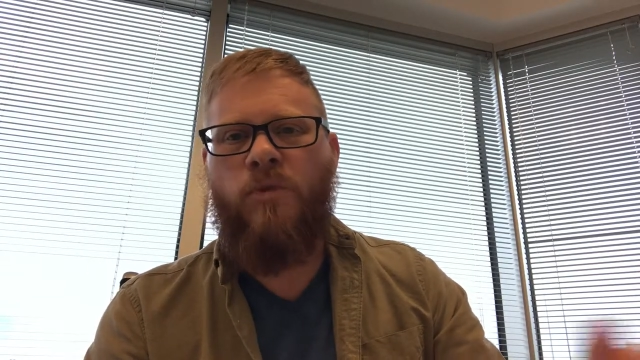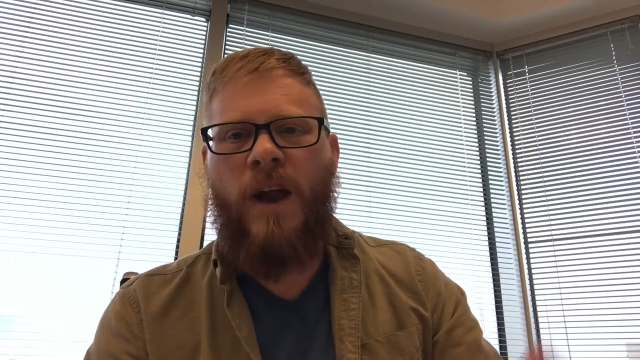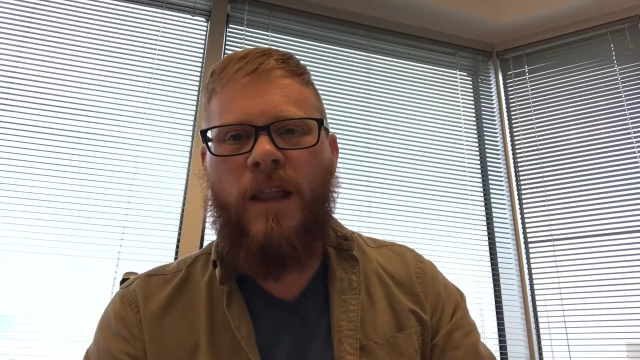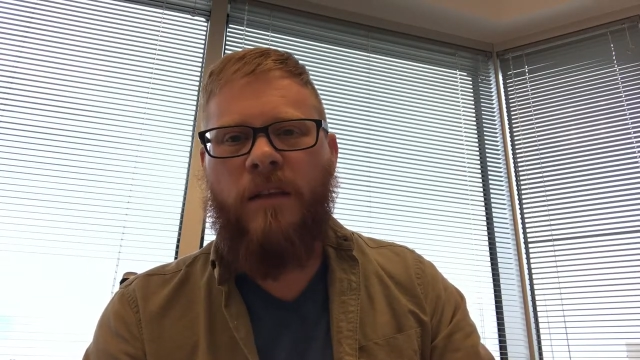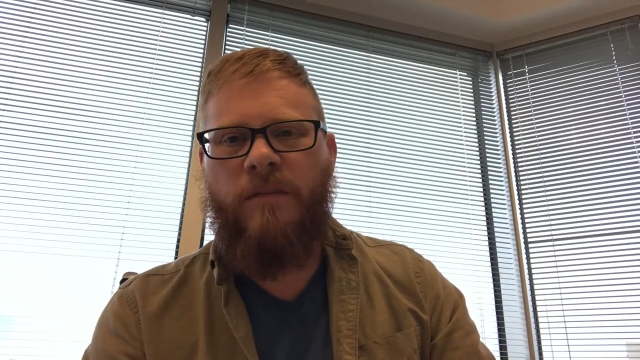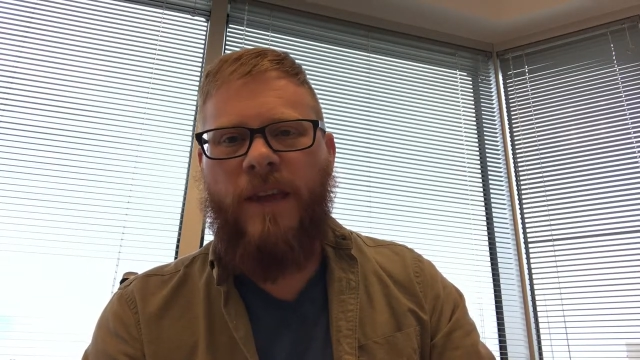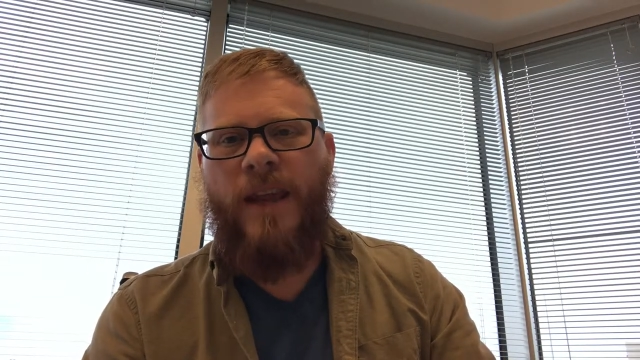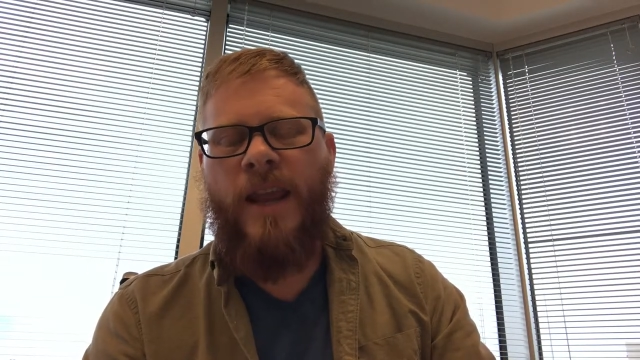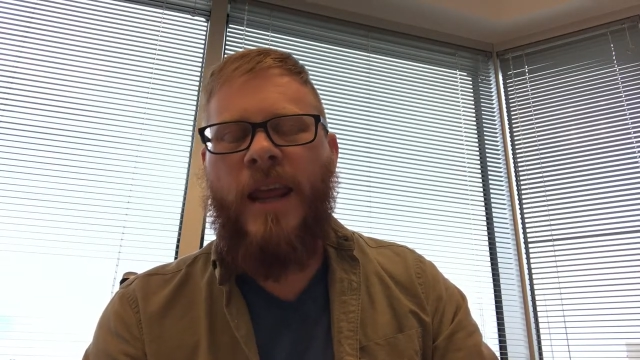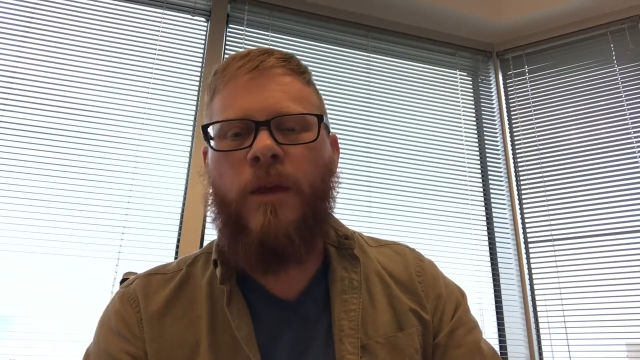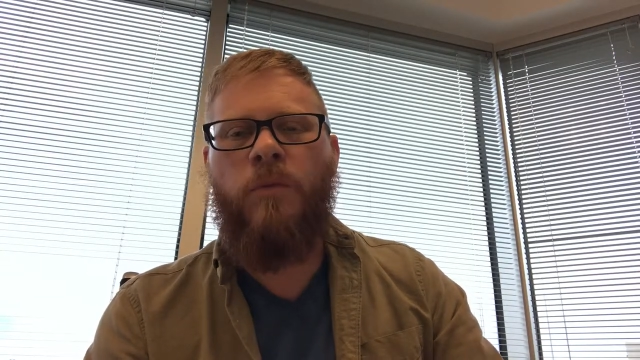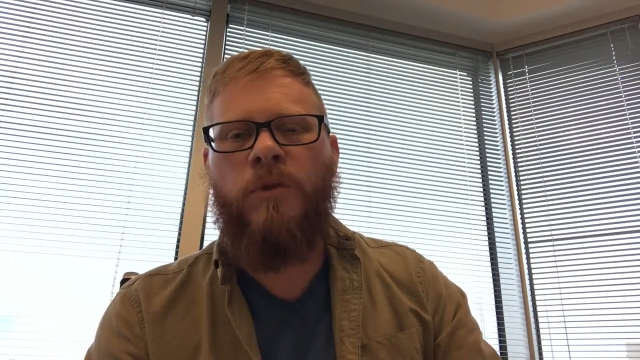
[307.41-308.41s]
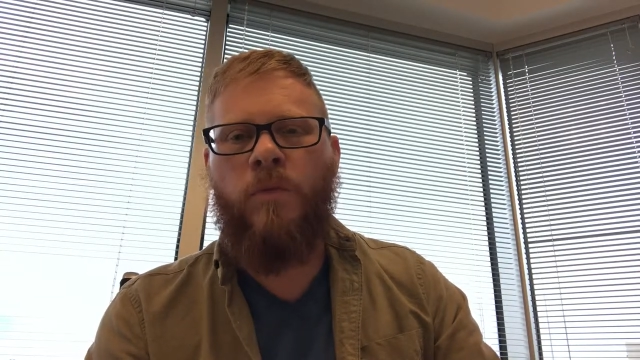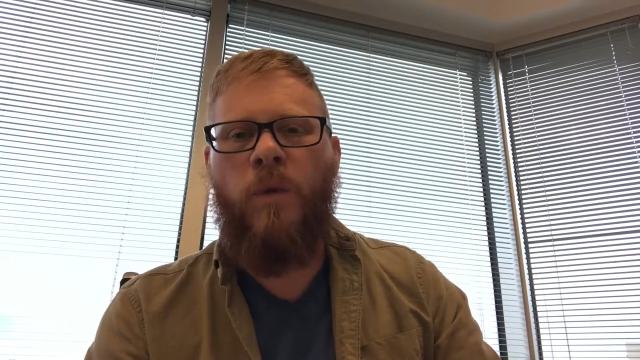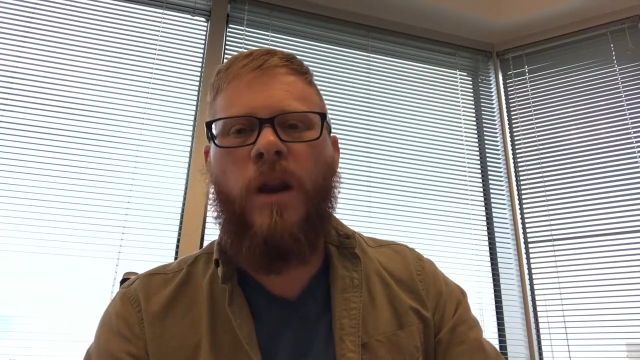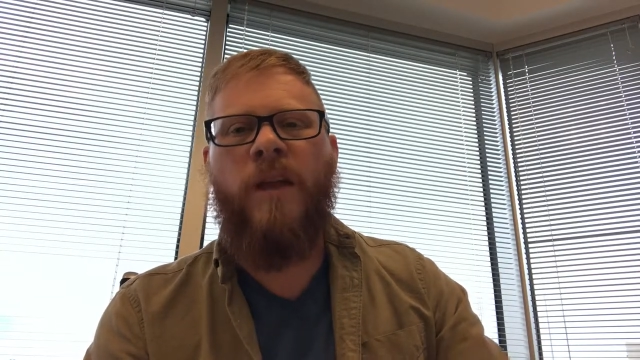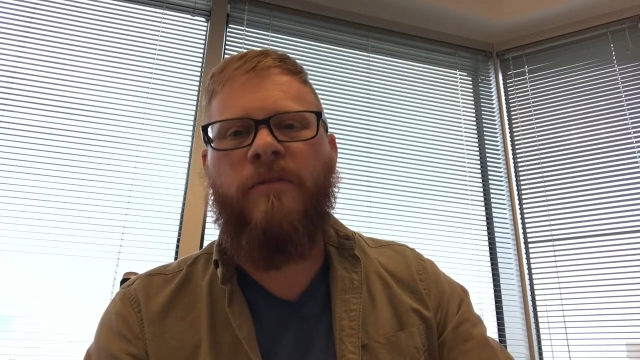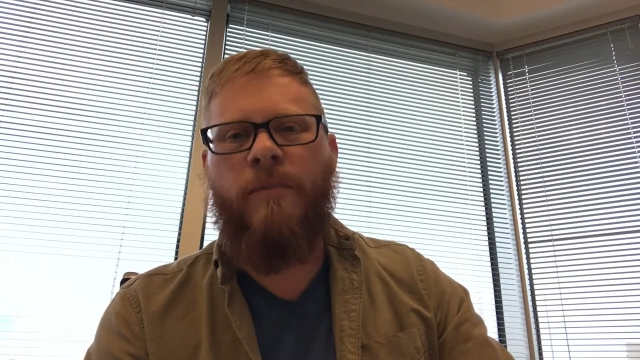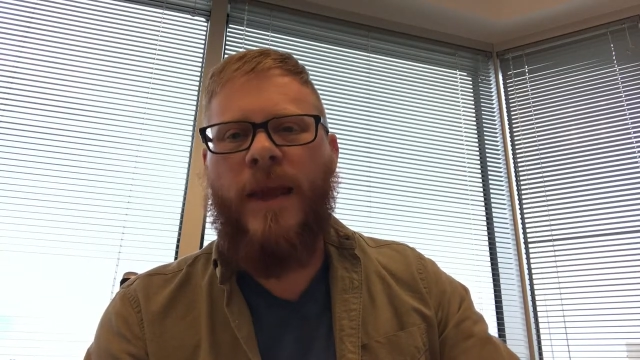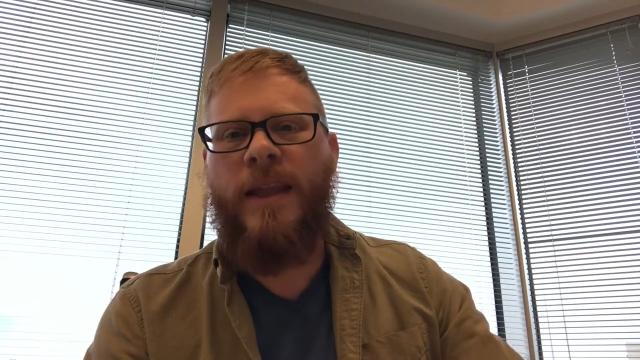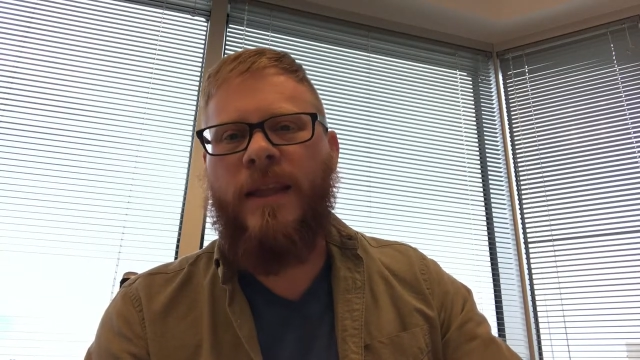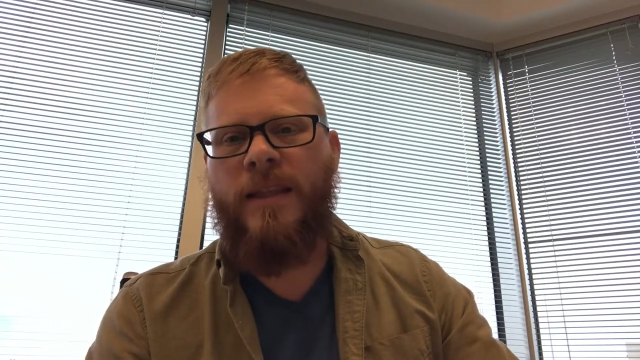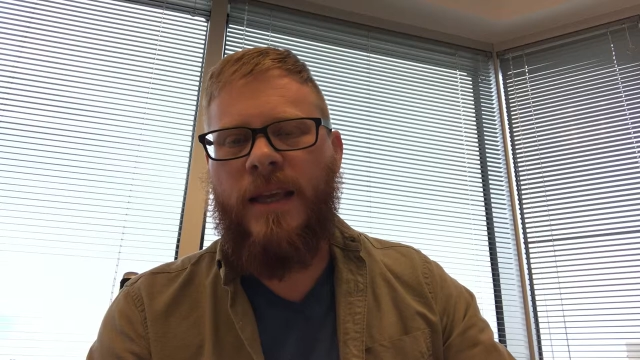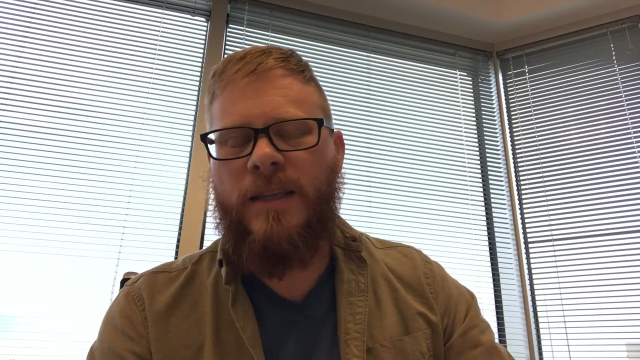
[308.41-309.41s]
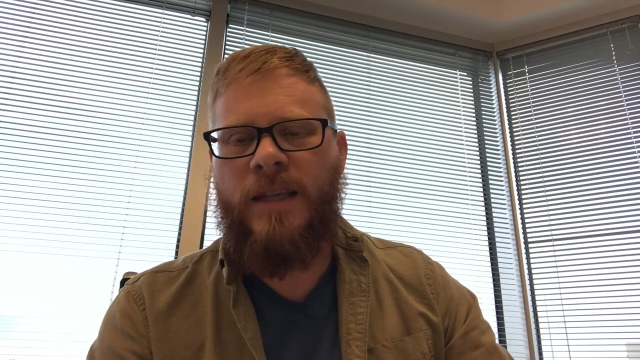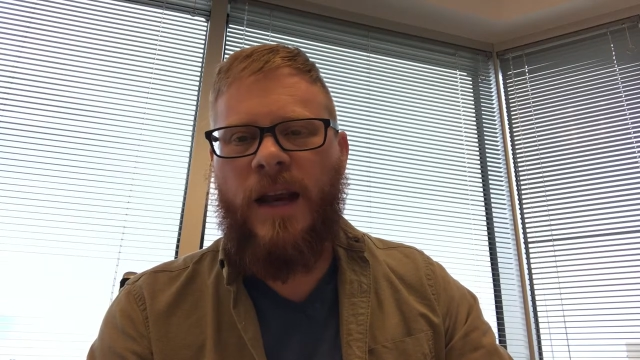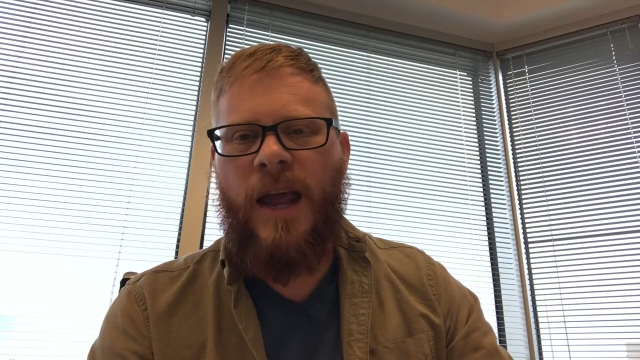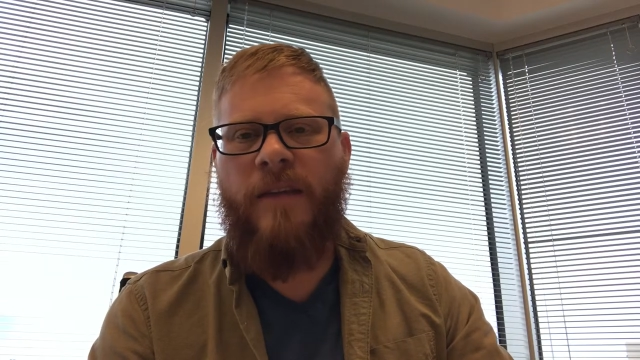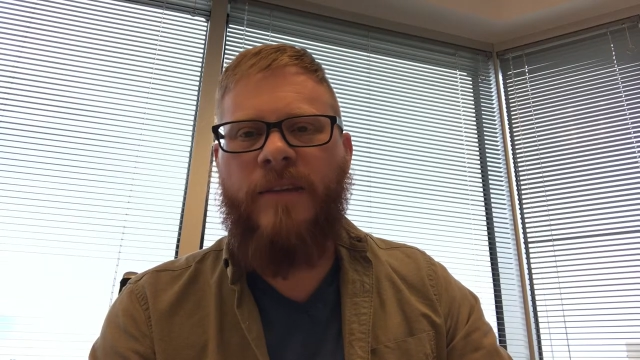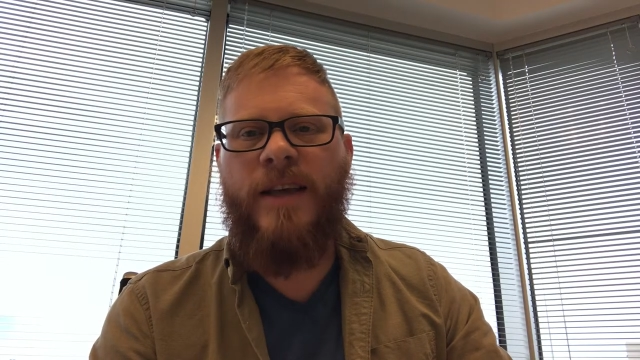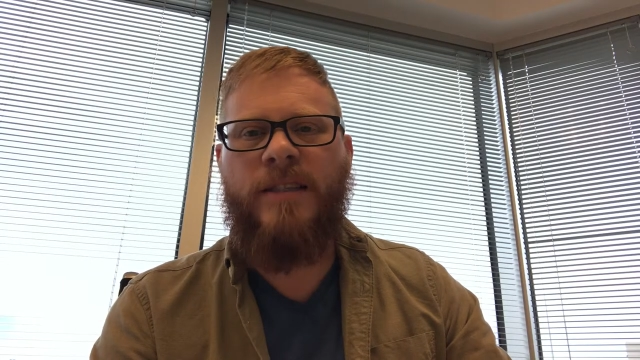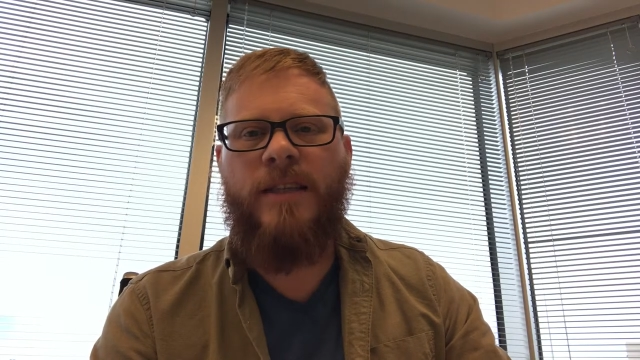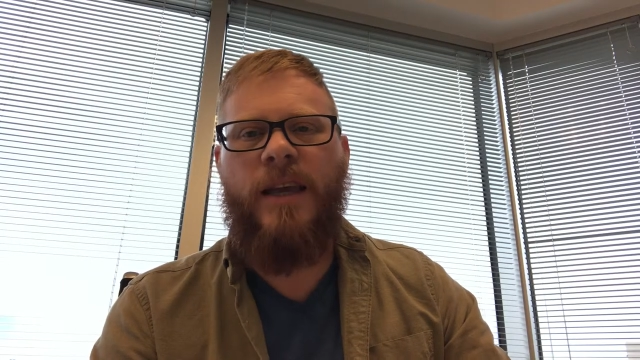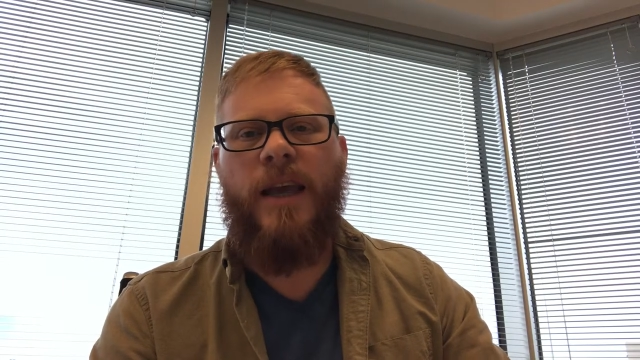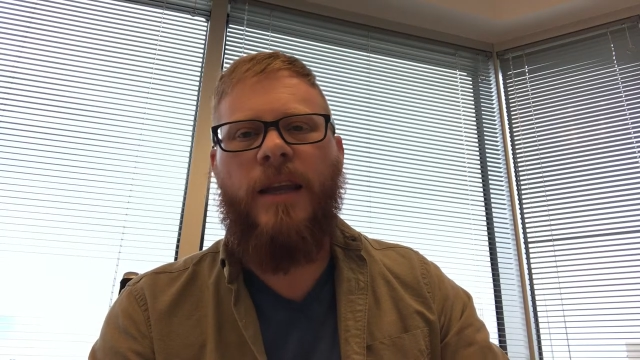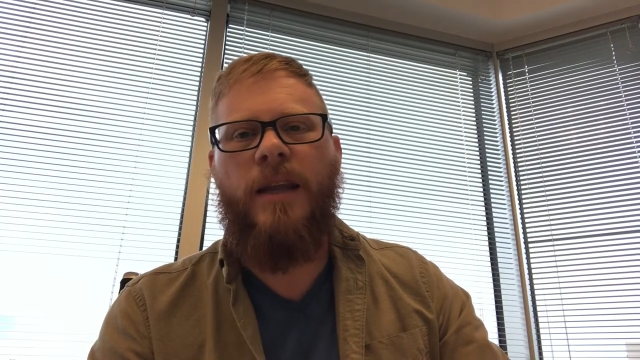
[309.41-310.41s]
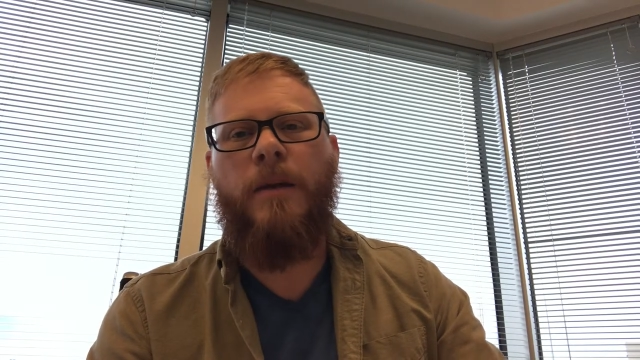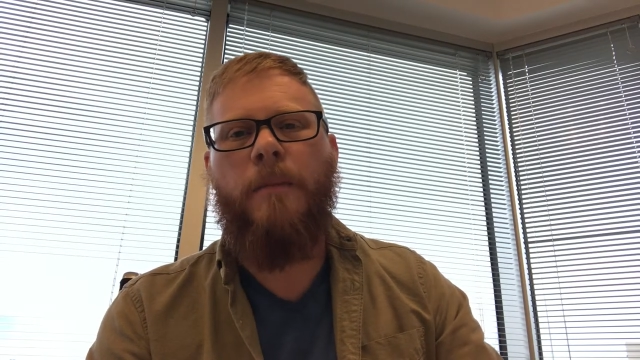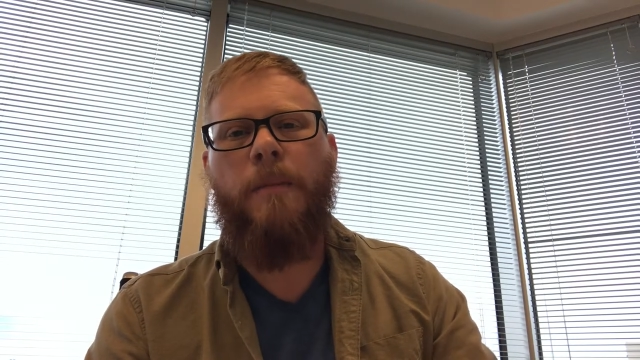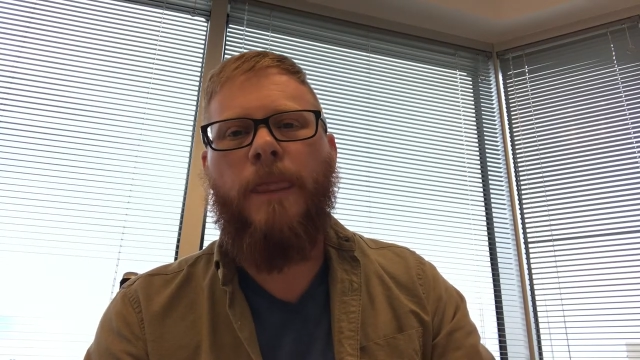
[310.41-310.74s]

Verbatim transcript: relevant and it was one of many things that I investigated.